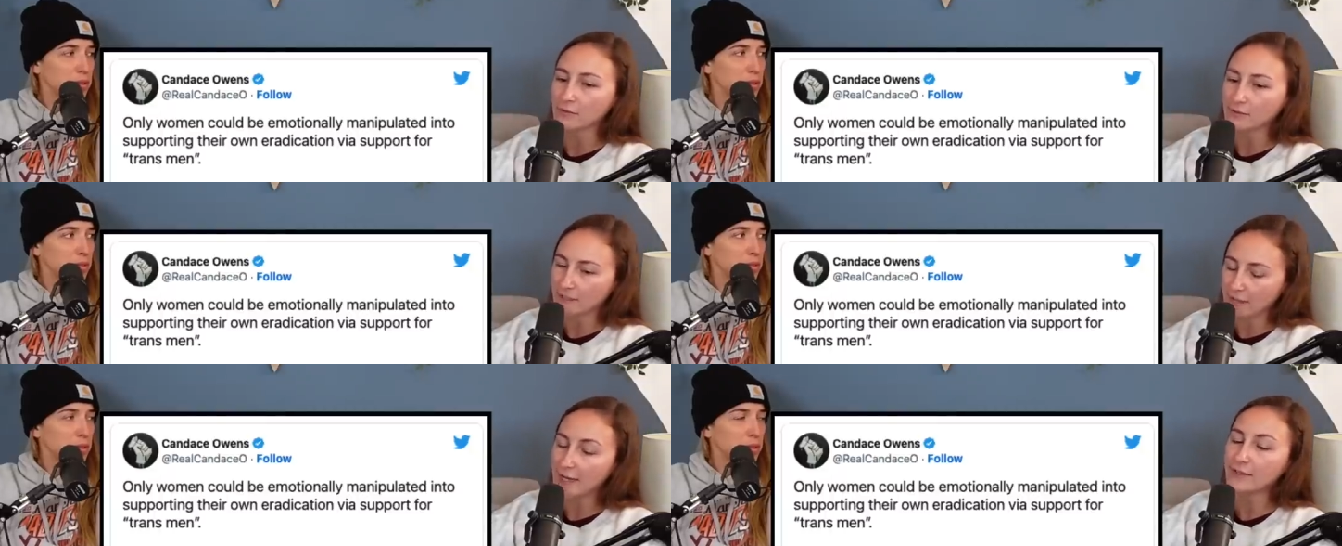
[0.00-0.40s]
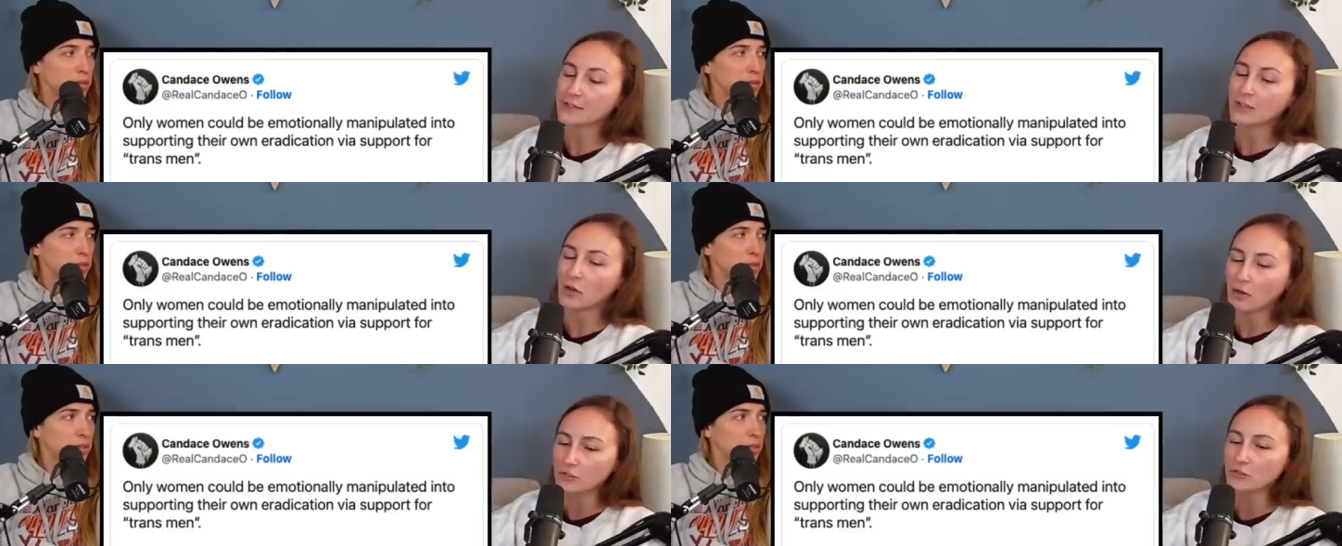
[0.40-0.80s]
Speaker 1: Today's
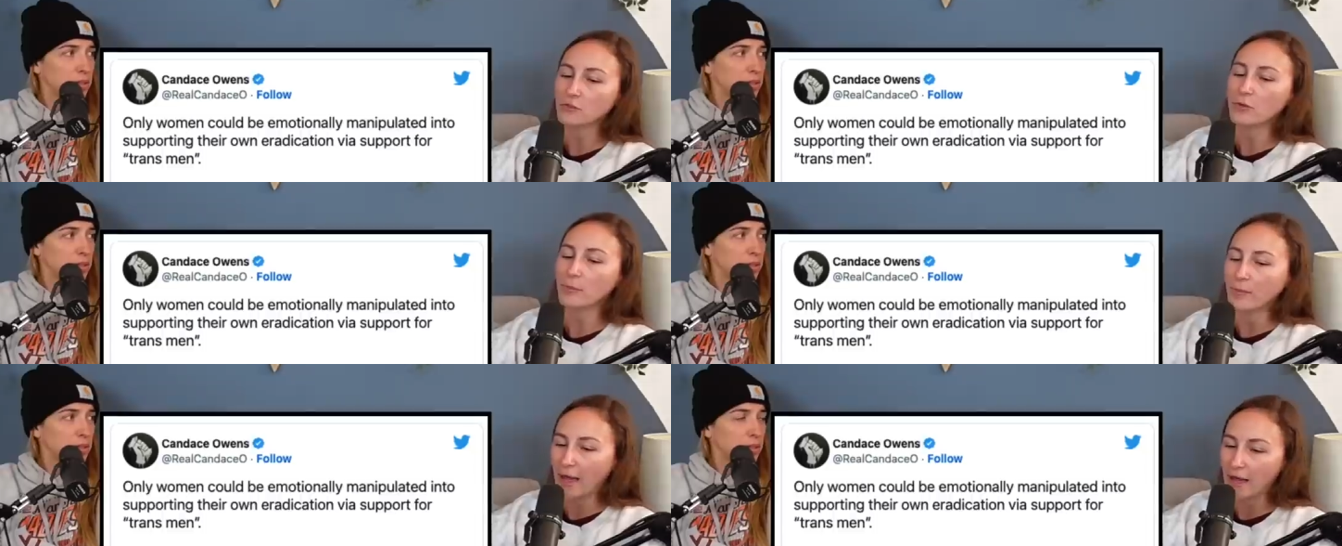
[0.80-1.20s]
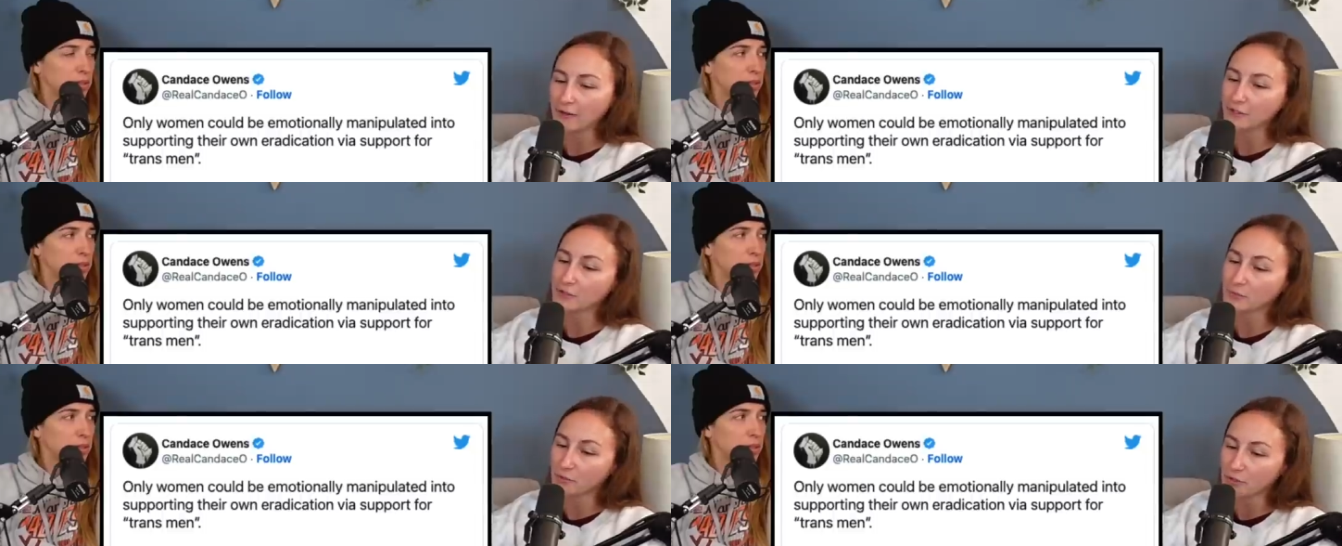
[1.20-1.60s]
cultural battles
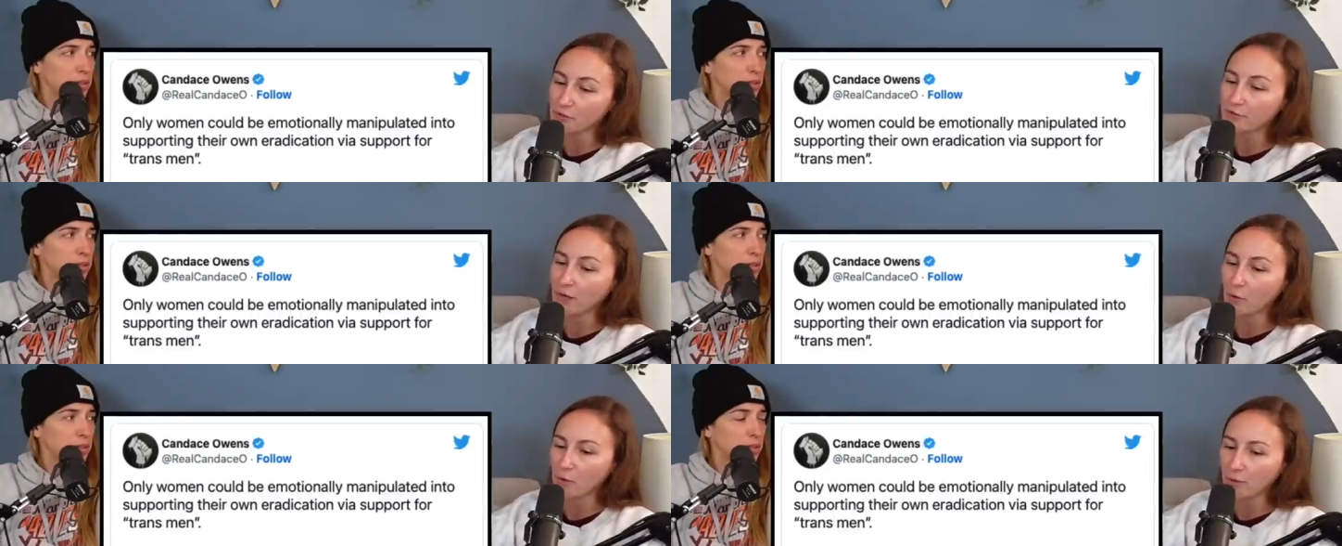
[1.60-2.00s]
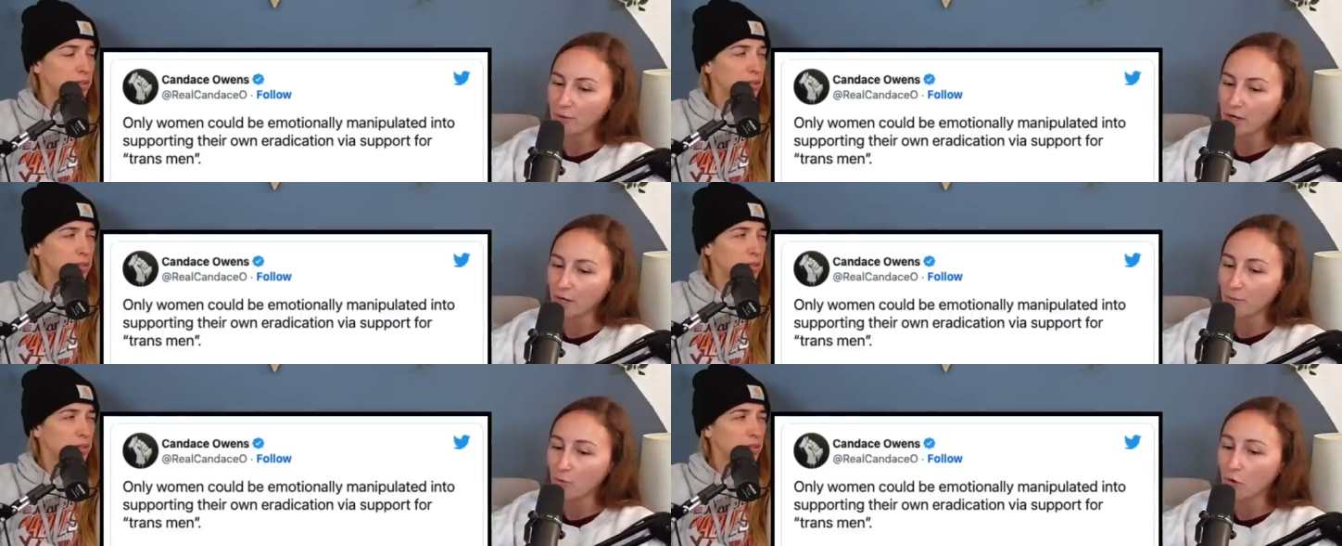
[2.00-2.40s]
prove that women are
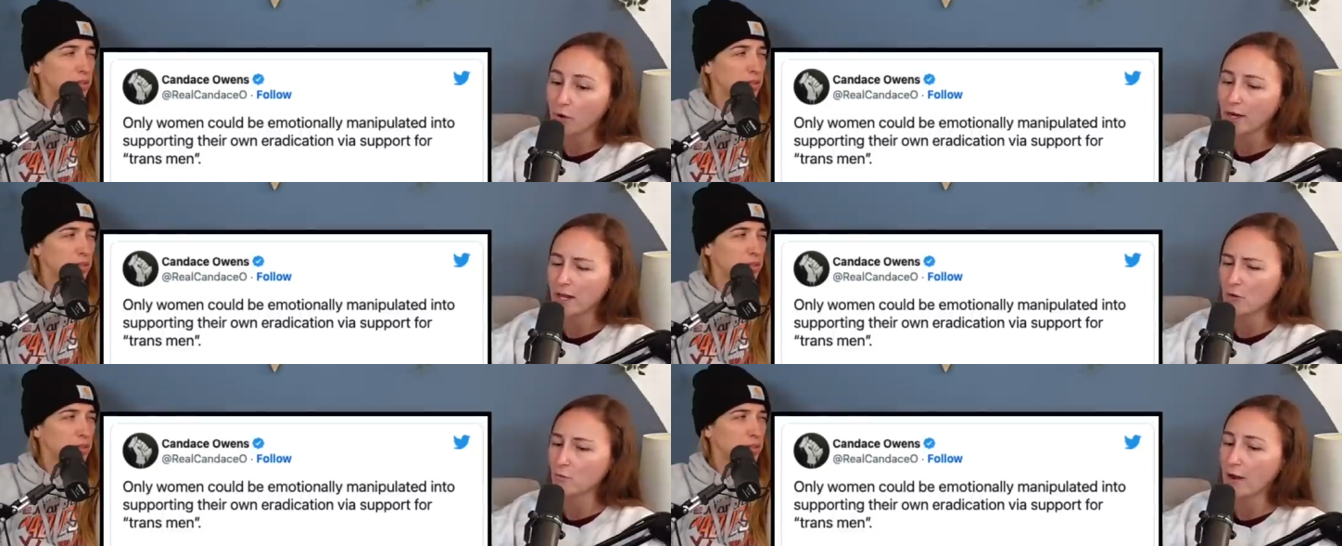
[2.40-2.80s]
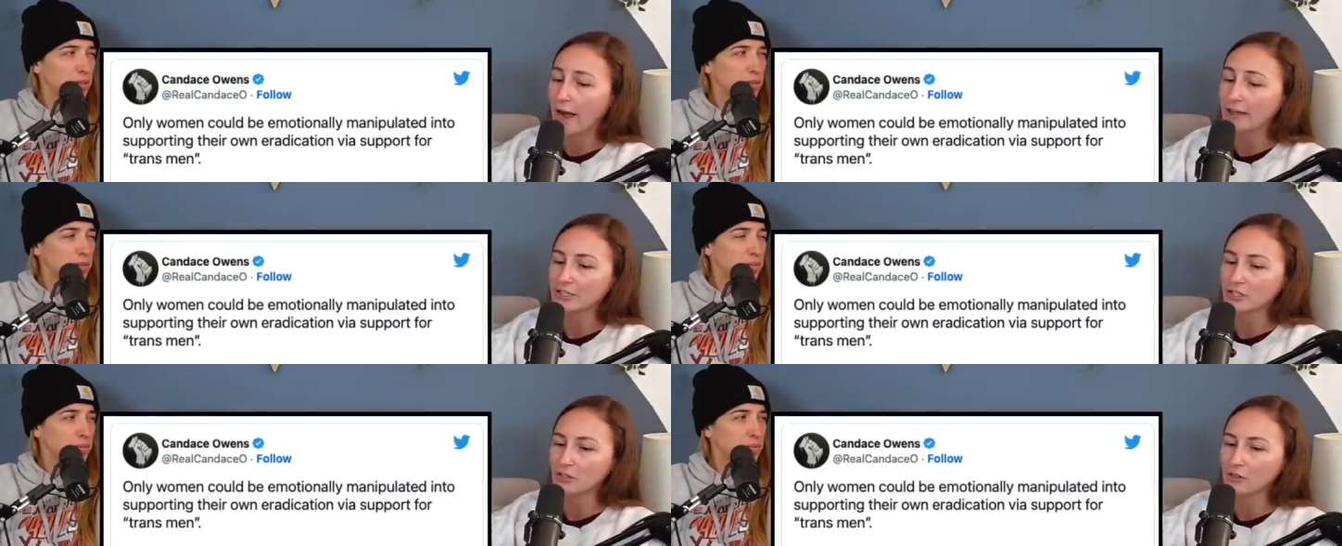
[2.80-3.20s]
more
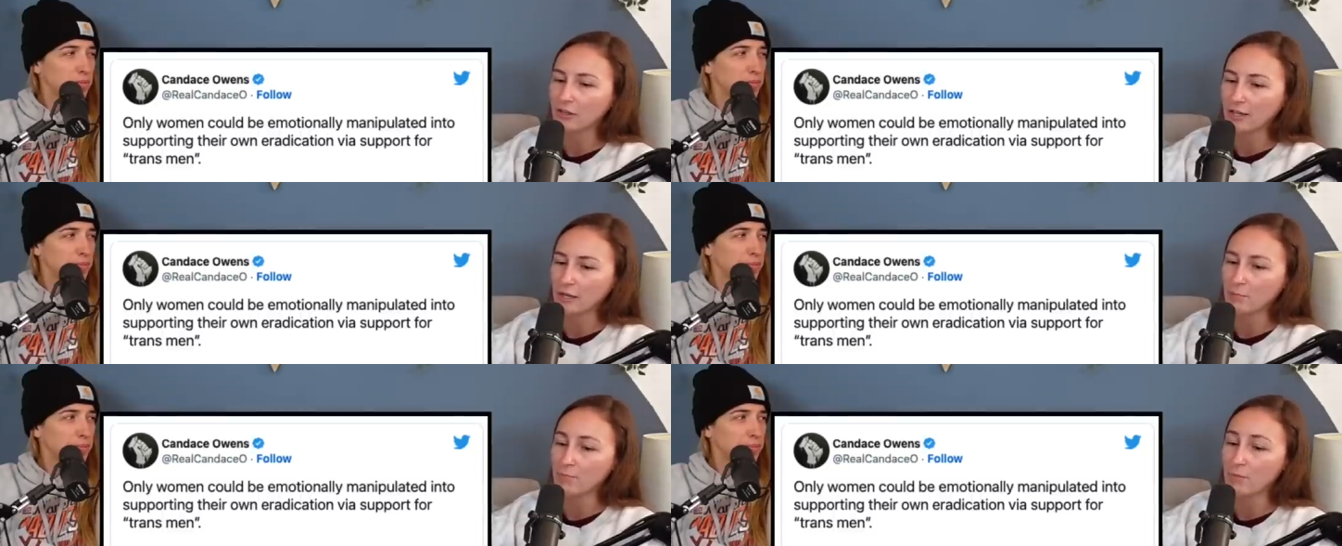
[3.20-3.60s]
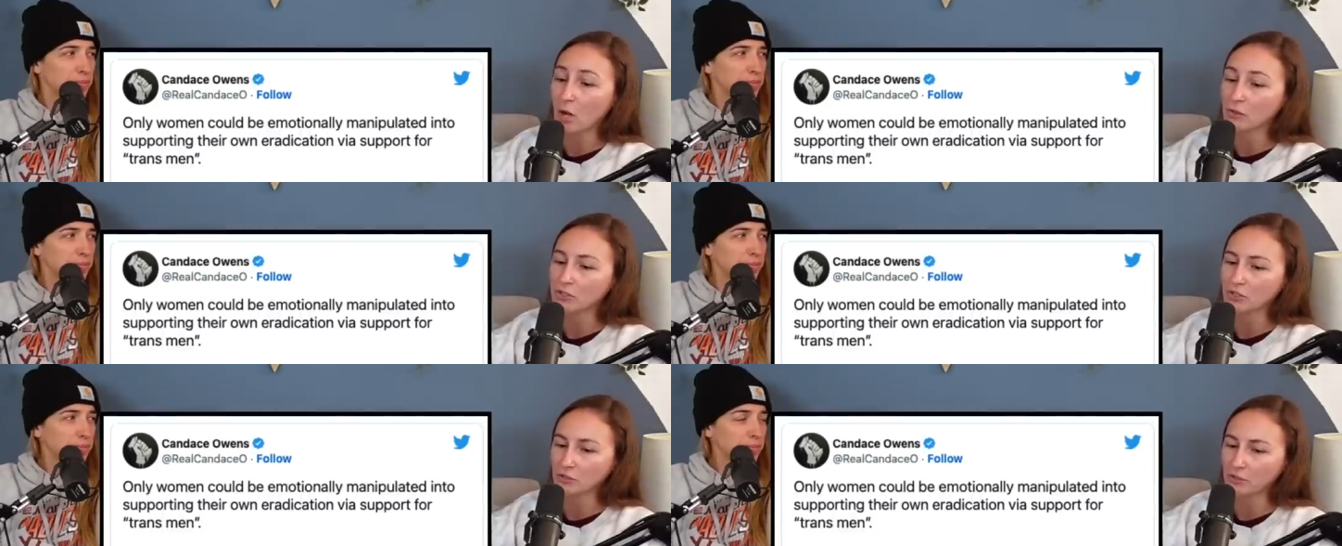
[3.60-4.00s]
irrational and
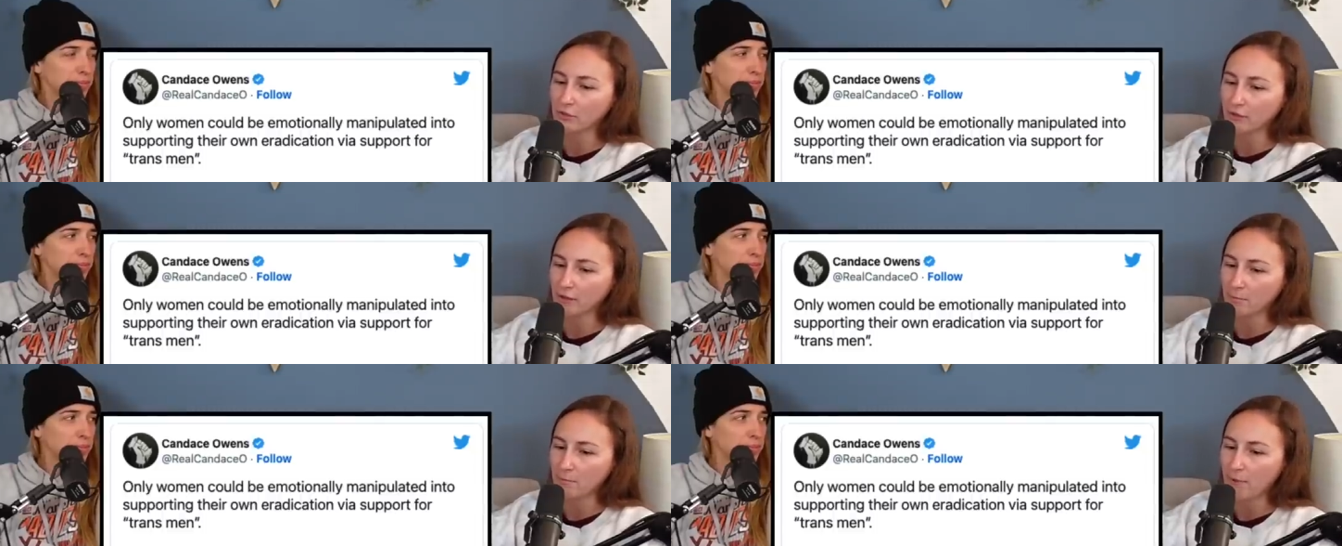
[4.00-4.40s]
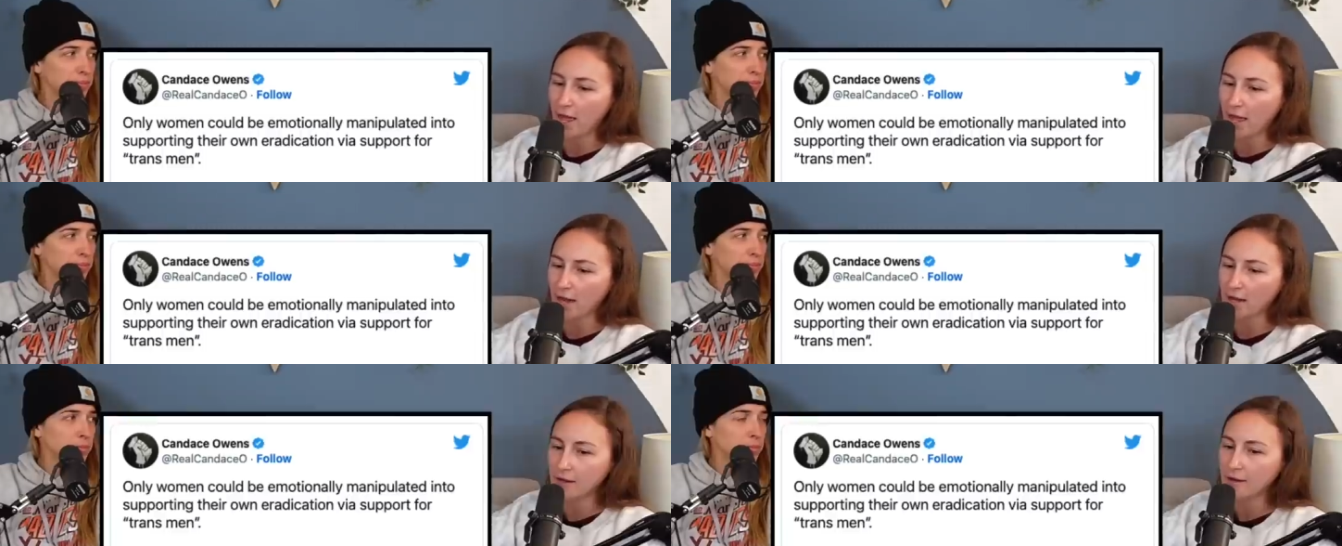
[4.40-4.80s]
emotional than
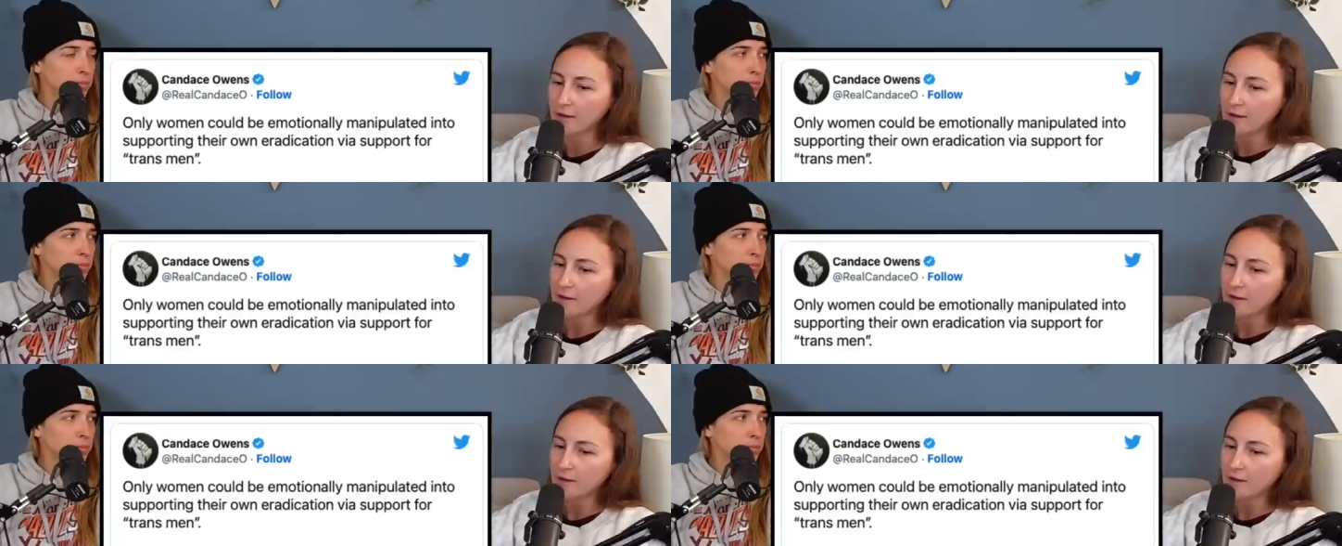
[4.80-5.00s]
men.